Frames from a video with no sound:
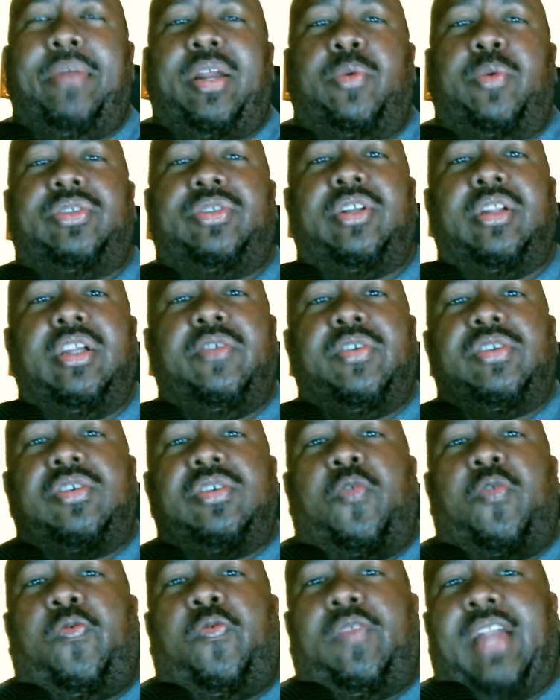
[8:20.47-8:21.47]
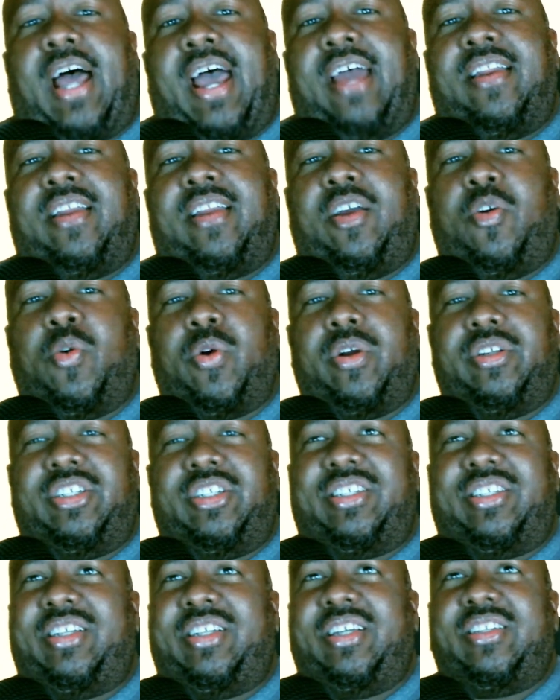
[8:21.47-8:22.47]
but it was delivered so flat, or
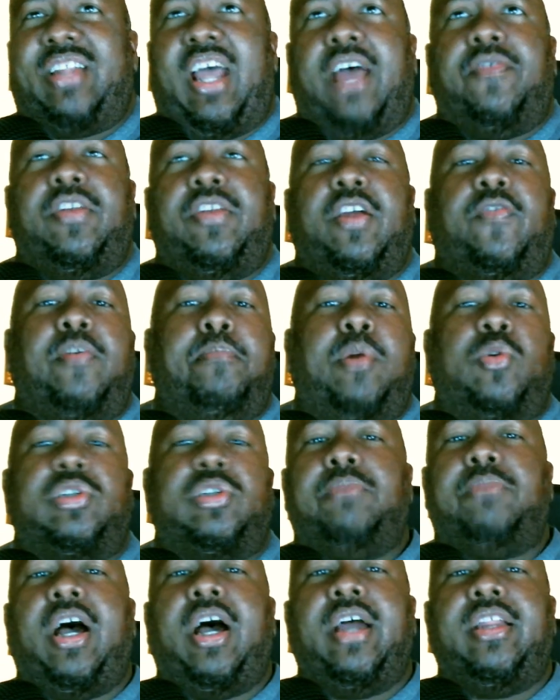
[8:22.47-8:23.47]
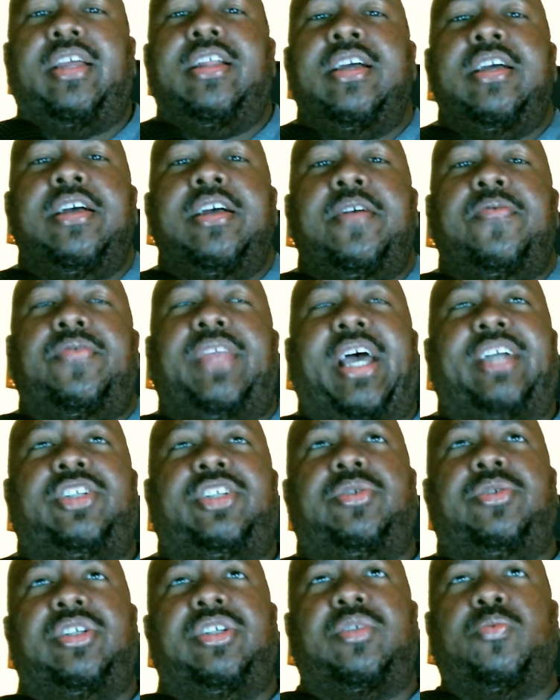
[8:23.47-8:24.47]
it just doesn't have enough emotion behind it,
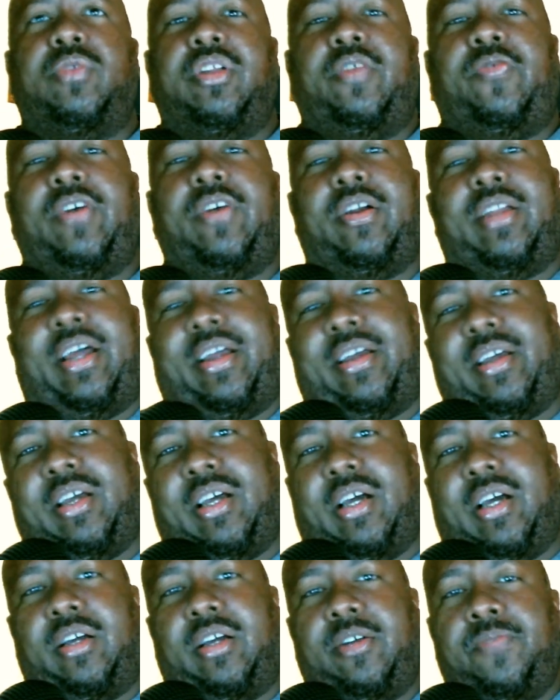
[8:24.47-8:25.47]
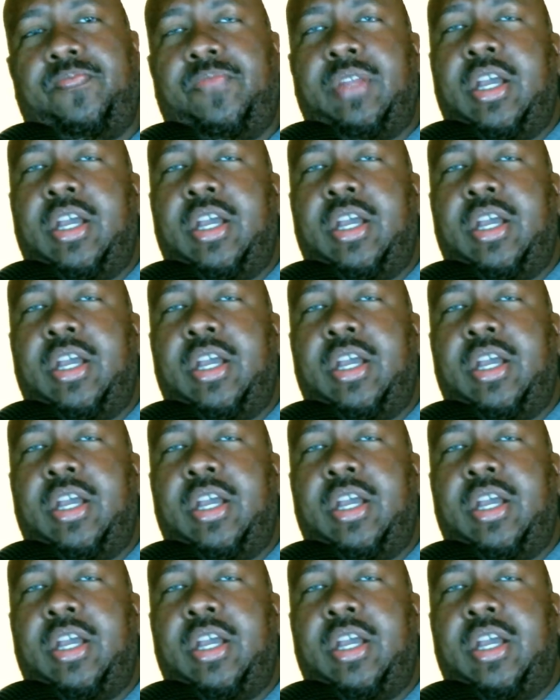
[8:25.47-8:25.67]
that you just really felt like, ugh.